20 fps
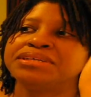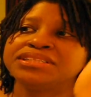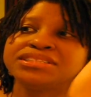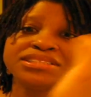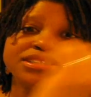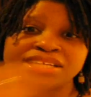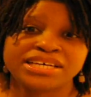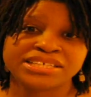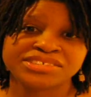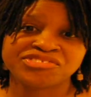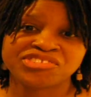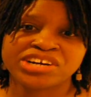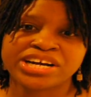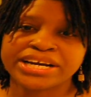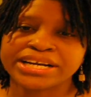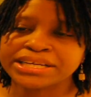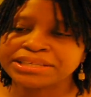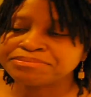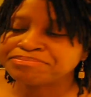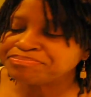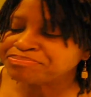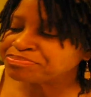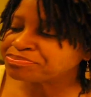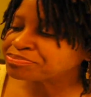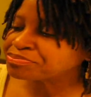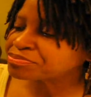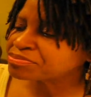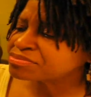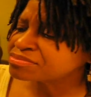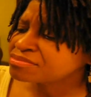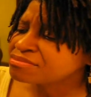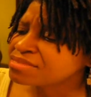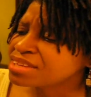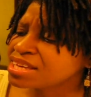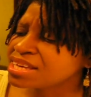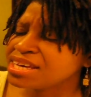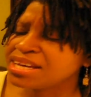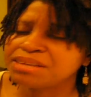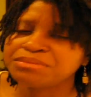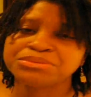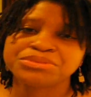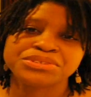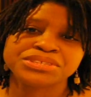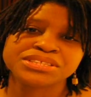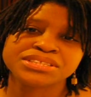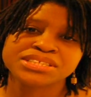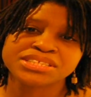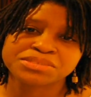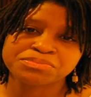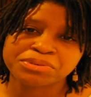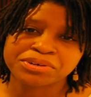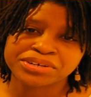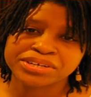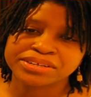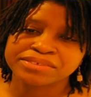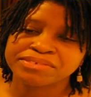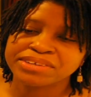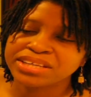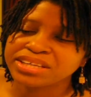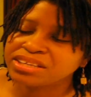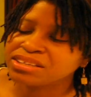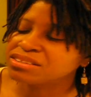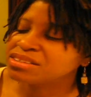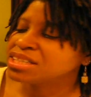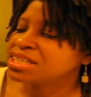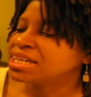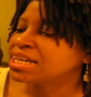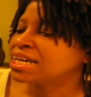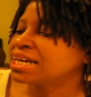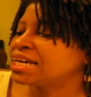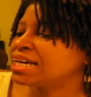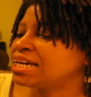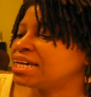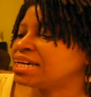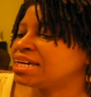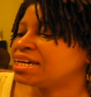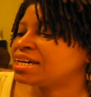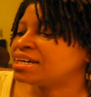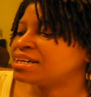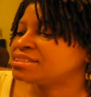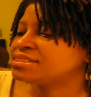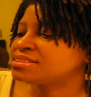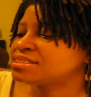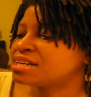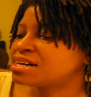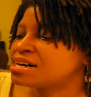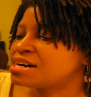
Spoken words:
today's Friday, and I'm doing this part of the video, and